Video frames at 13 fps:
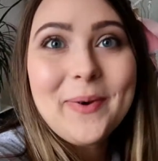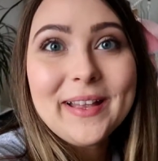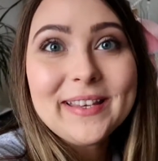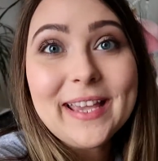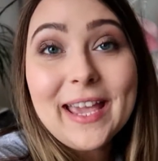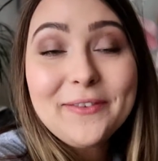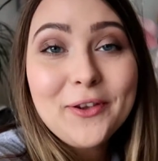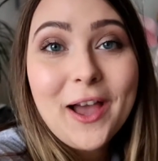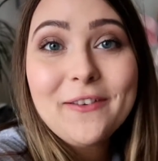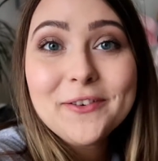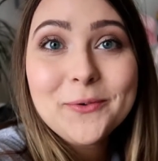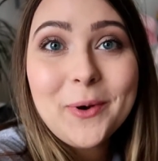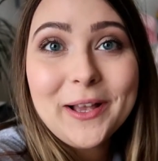But yeah, if you
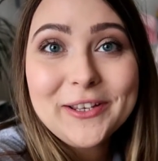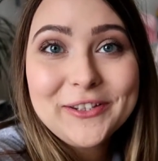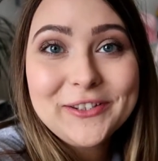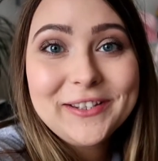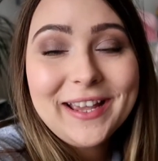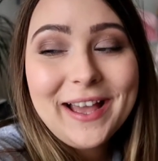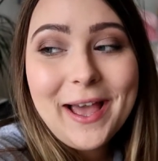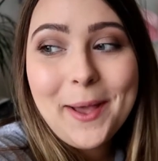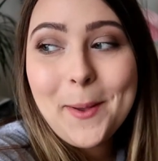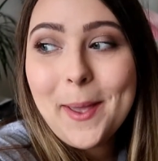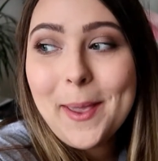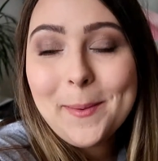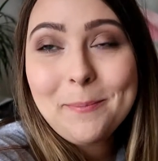haven't watched
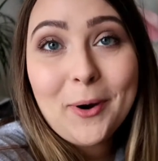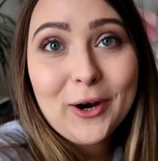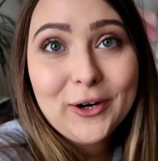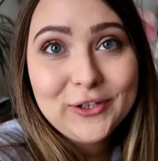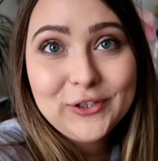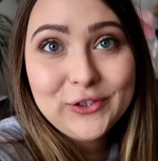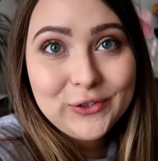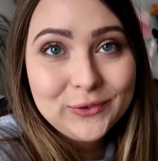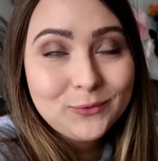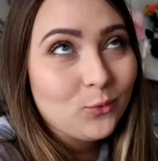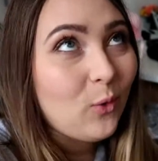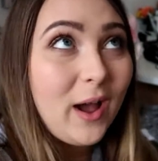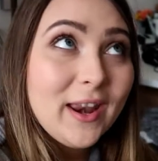a part
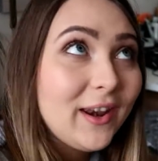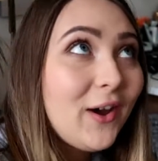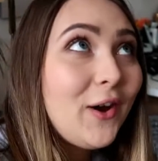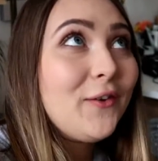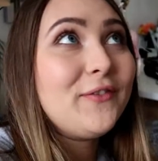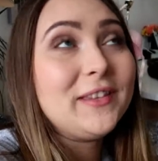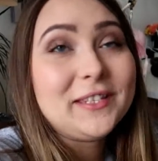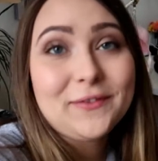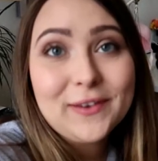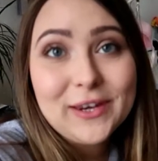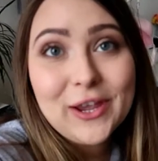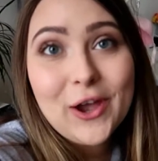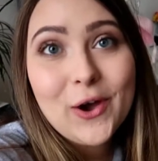1 of this
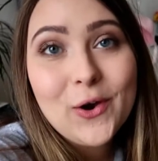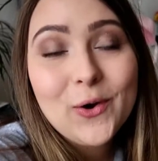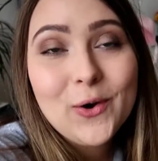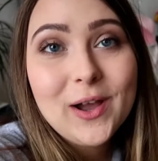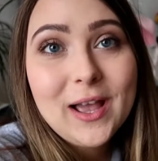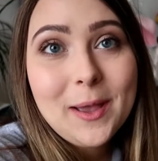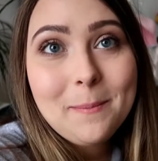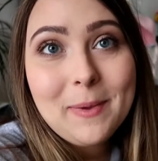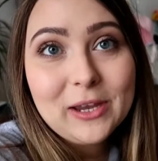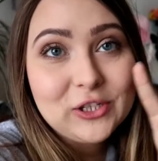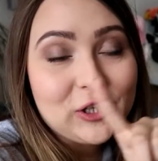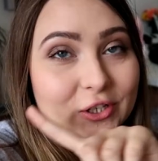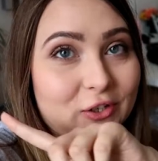video,
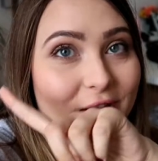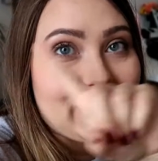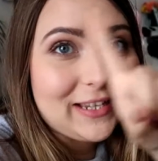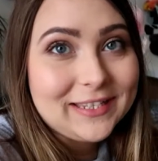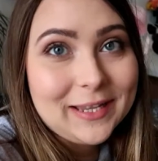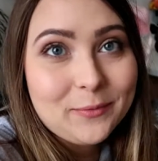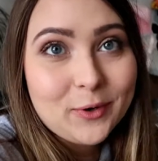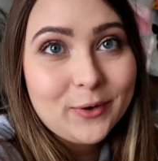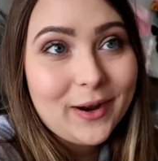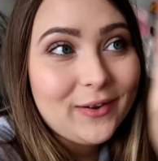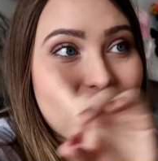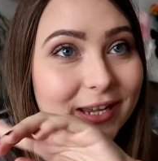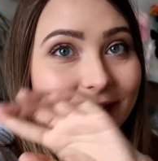make sure to click somewhere
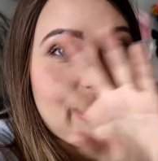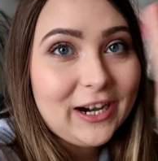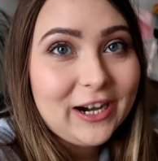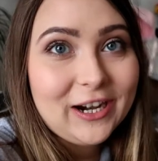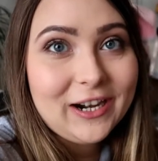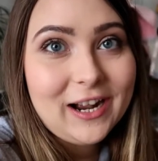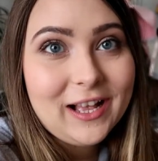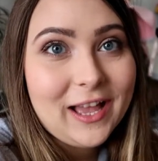around here.